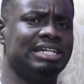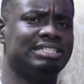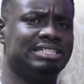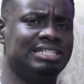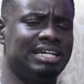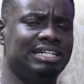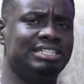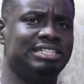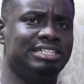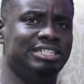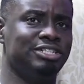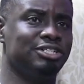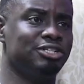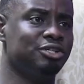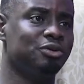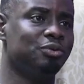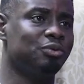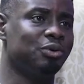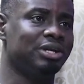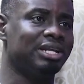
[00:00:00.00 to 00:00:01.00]
I said,
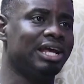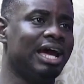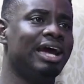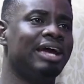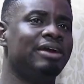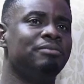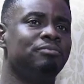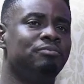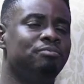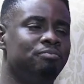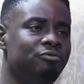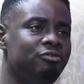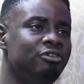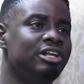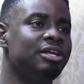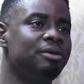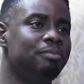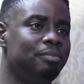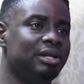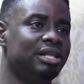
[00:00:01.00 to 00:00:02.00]
you know what, I
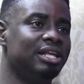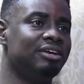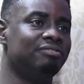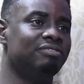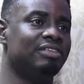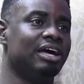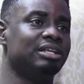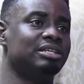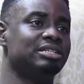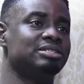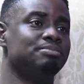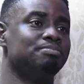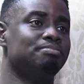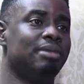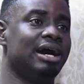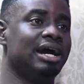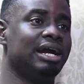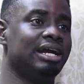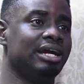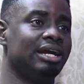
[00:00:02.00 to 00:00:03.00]
really believe that
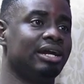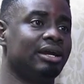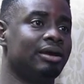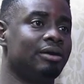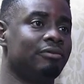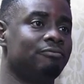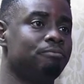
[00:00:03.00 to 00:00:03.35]
my